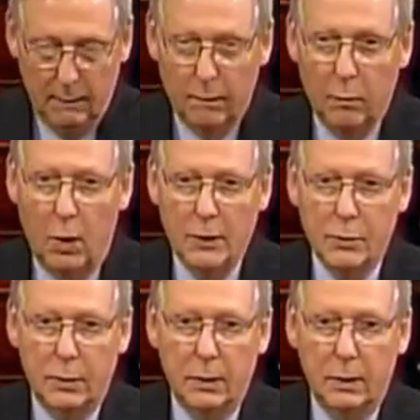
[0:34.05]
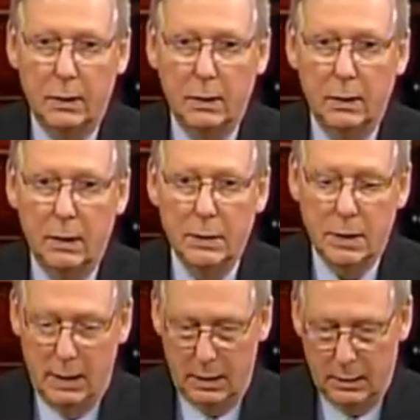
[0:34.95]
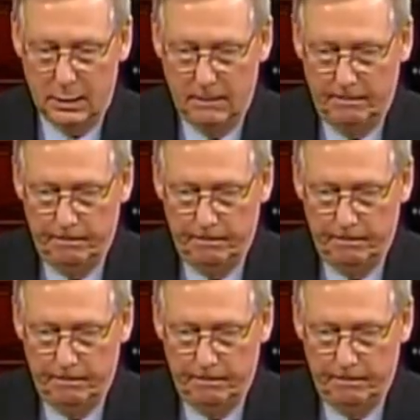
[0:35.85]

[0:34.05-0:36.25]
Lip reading: from Washington these days.